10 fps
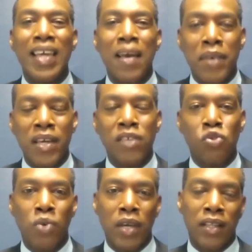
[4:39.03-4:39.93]
EMA is
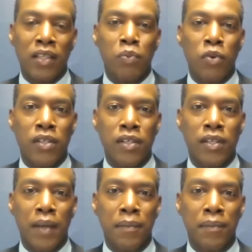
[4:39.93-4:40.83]
doing at this point in time?